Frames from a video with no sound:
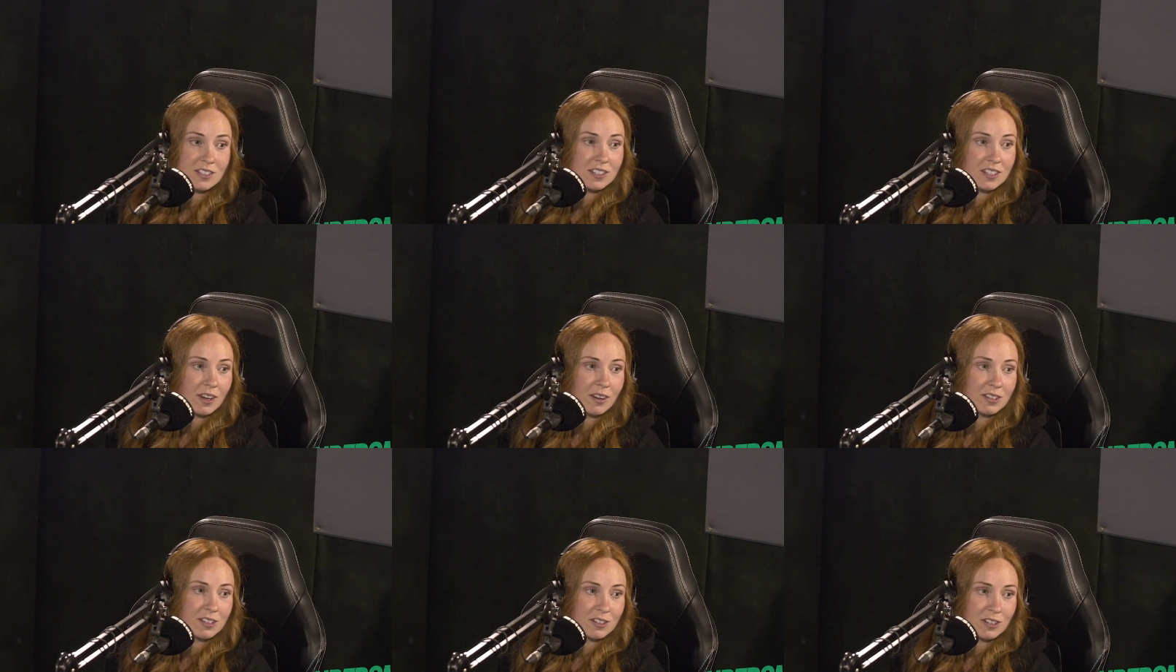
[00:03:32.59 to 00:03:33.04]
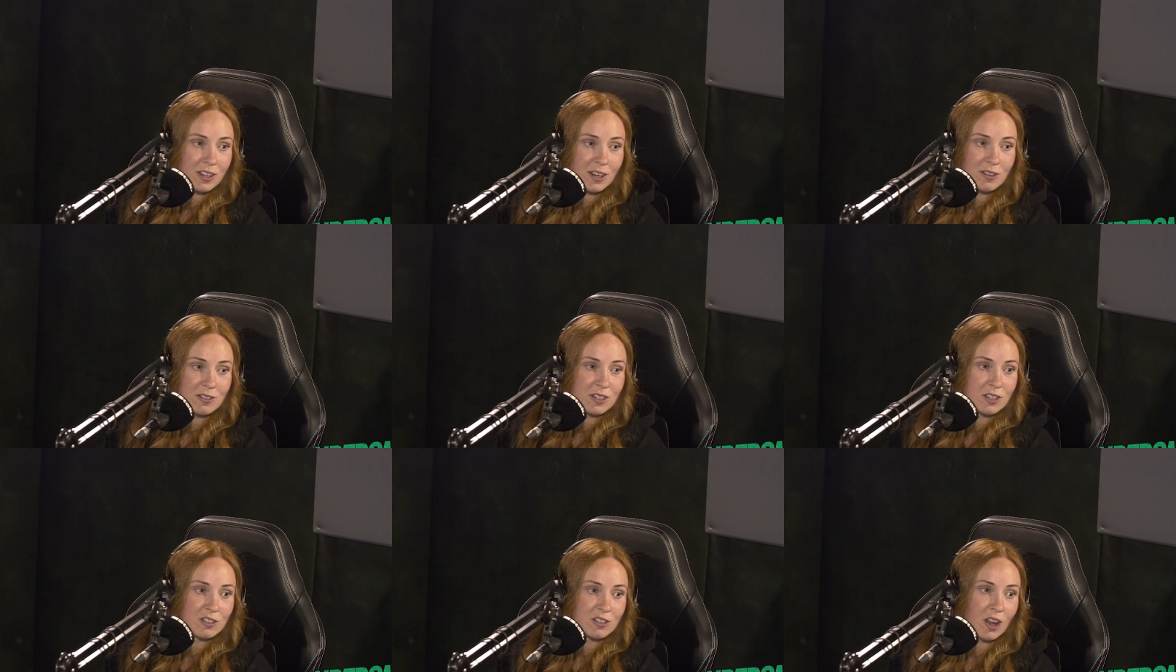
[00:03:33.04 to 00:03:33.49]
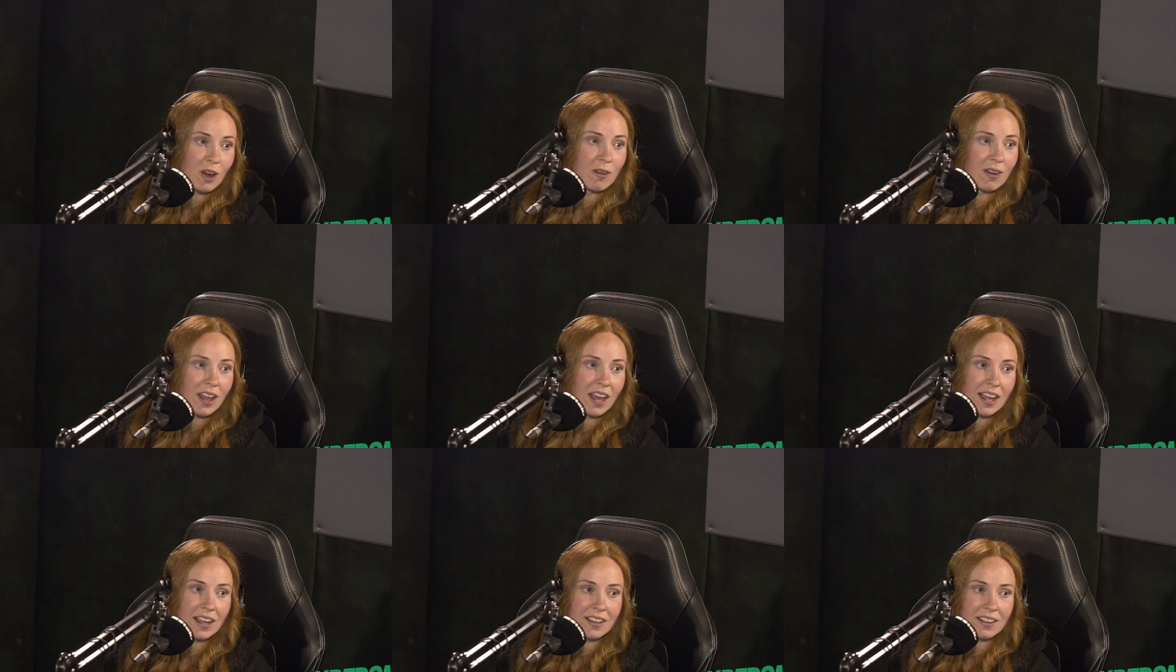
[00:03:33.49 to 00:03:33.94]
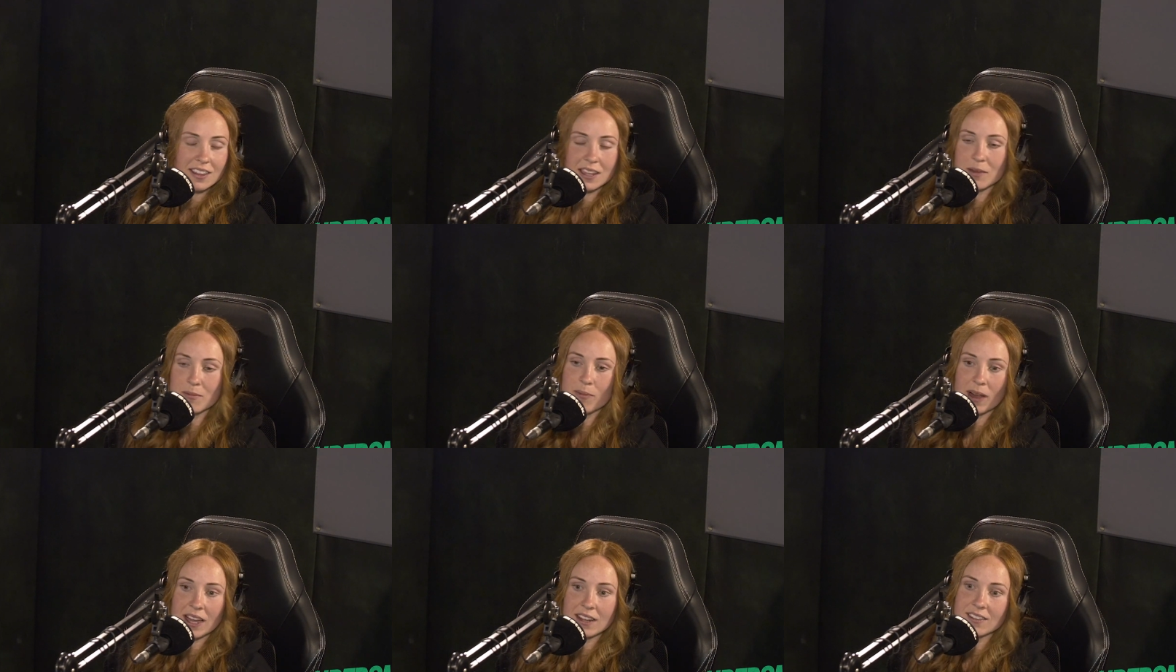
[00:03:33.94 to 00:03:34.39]
So it just goes to show, like, the
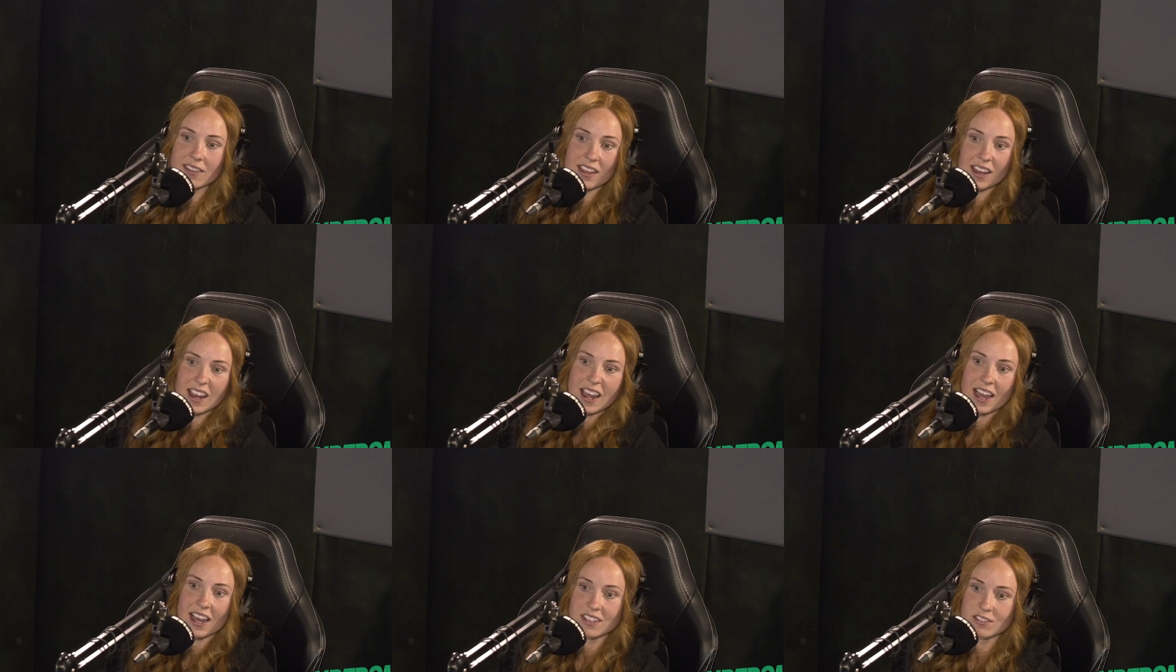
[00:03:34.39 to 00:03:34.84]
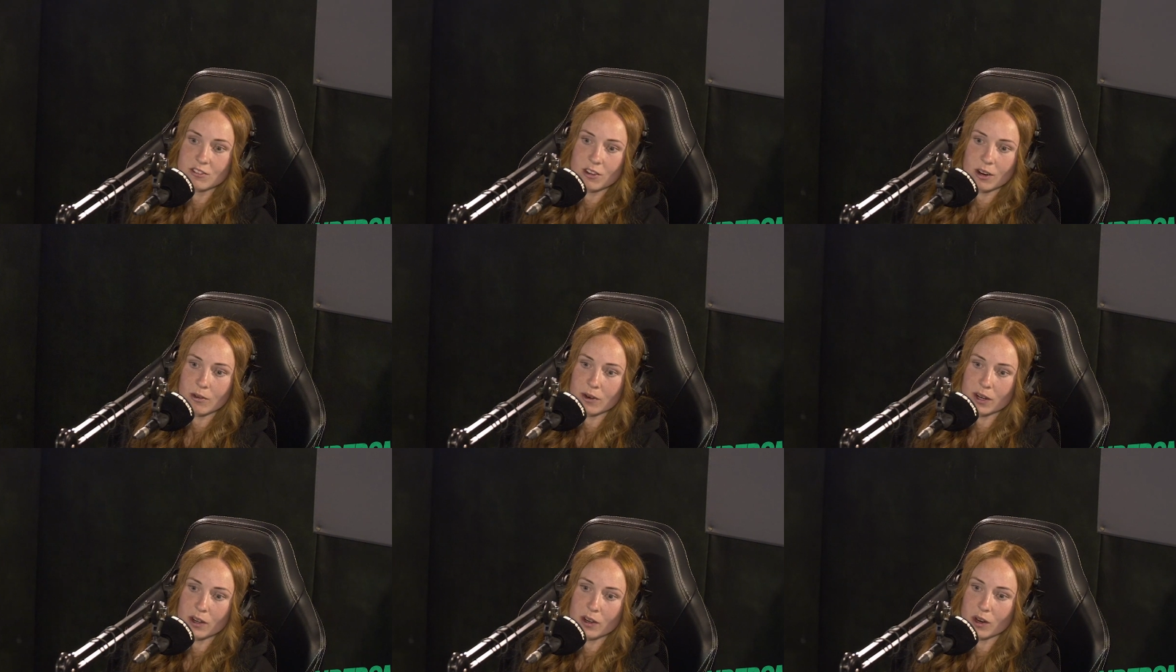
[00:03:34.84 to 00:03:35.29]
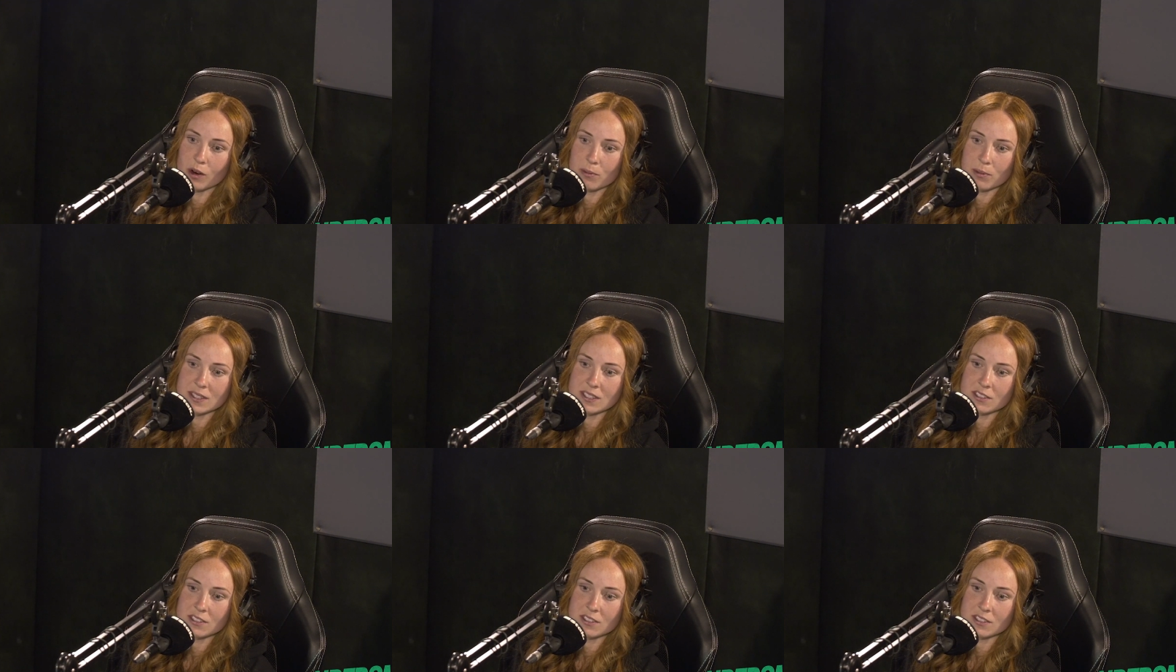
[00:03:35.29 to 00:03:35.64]
impact that it has growing up and